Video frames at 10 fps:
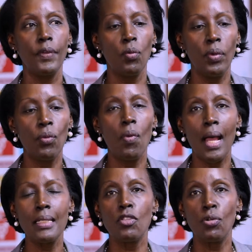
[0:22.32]
we
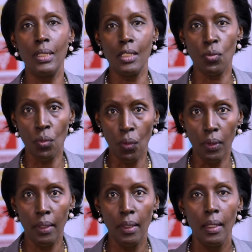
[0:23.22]
rise to this
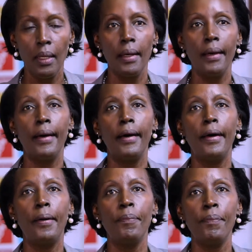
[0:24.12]
role
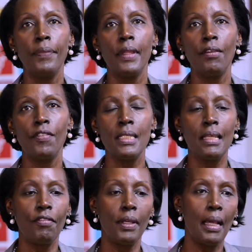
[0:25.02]

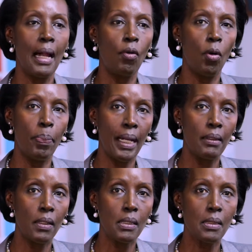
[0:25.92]
vis-à-vis our
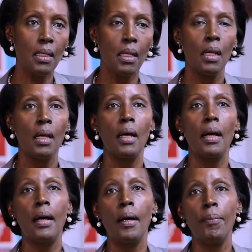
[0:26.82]
partners
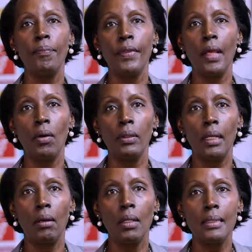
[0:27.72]
on
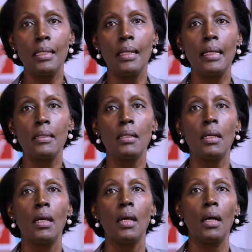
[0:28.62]
the continent,
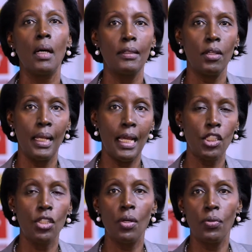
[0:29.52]
at the
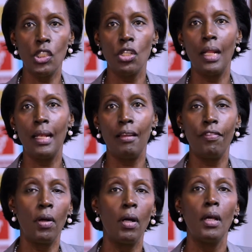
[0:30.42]
national, regional
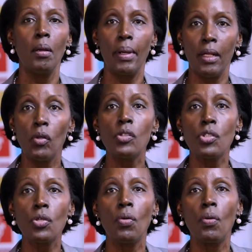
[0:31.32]
level, but
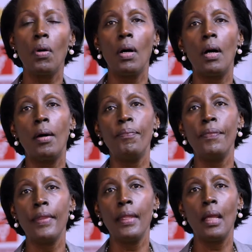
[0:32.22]
also
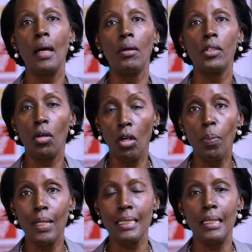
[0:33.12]
on the
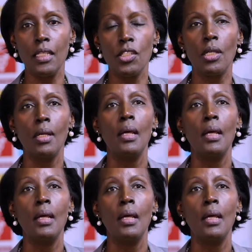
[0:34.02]
global stage.